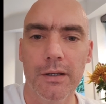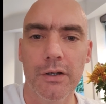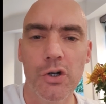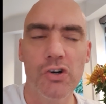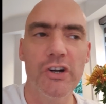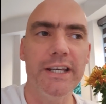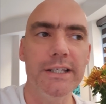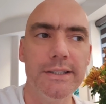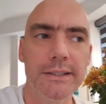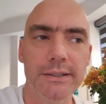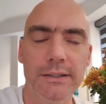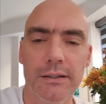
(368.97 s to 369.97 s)

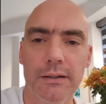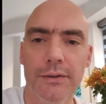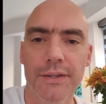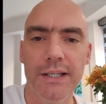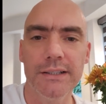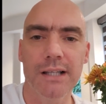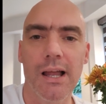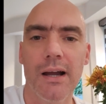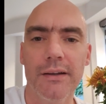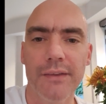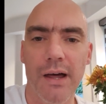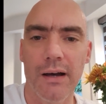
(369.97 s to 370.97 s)
grease, things
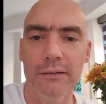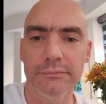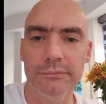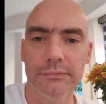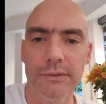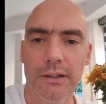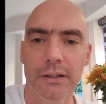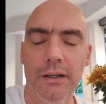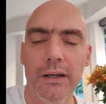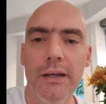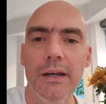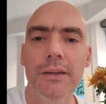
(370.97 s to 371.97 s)
like that.
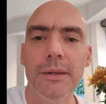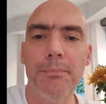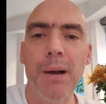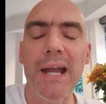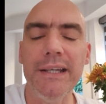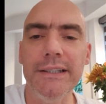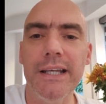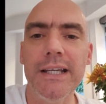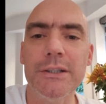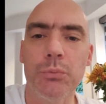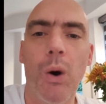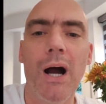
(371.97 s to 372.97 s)
The paint
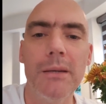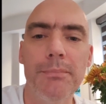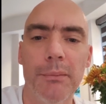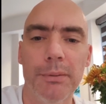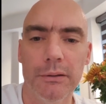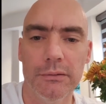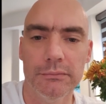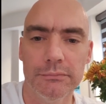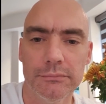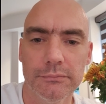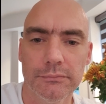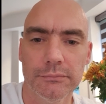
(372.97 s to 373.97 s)
is wipeable
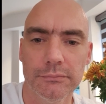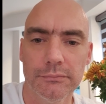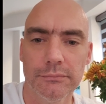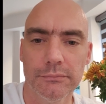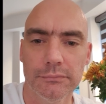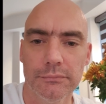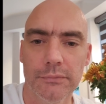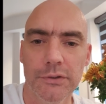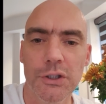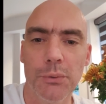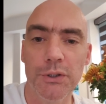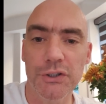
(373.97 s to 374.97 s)

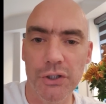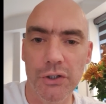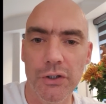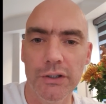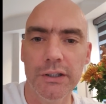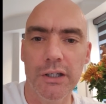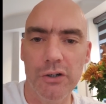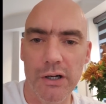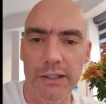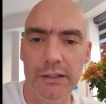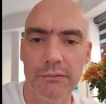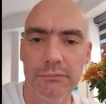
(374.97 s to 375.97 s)
to a certain degree.